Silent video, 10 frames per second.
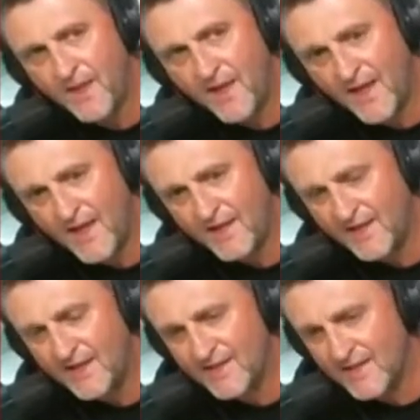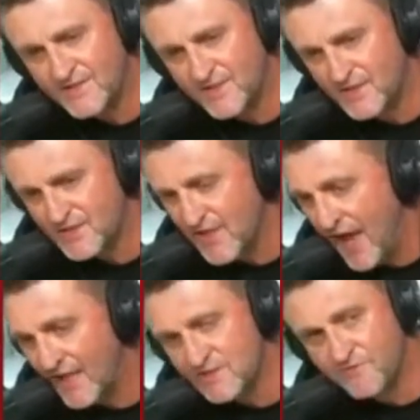and it just
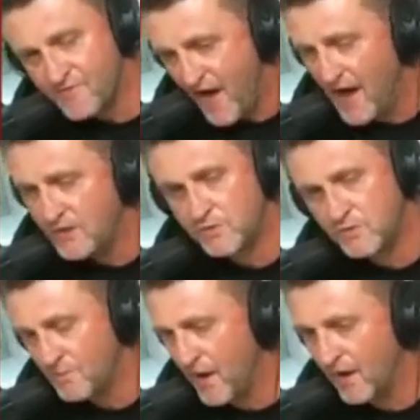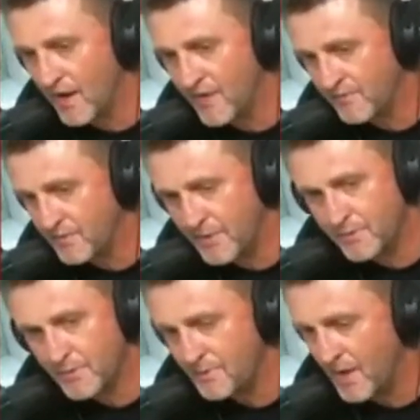adds value to my life. The
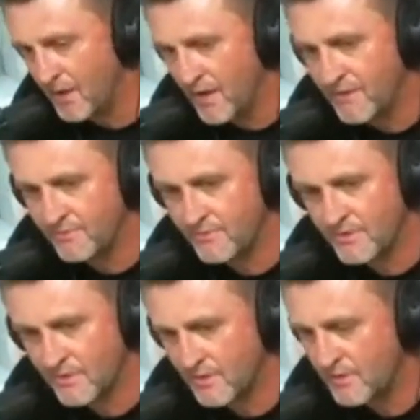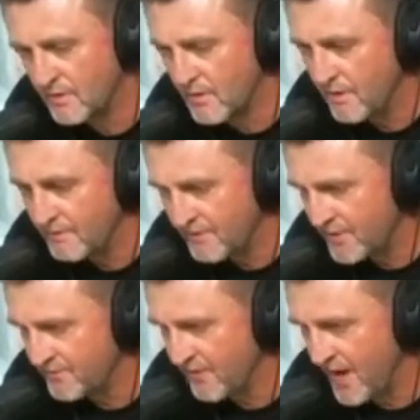people in my life are
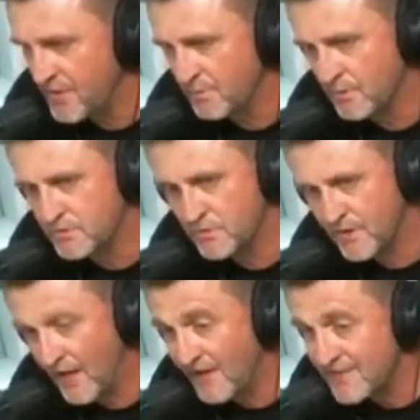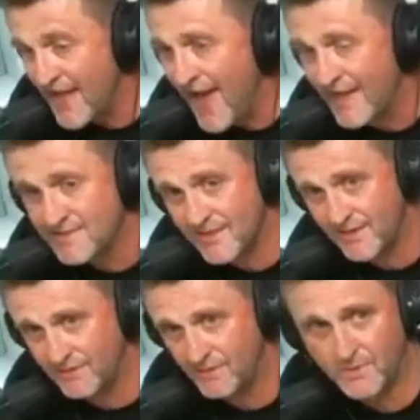very valuable to me. That's an
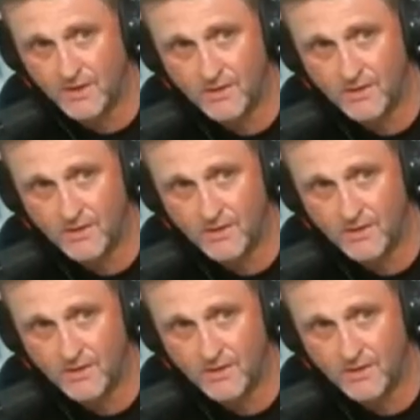asset to me.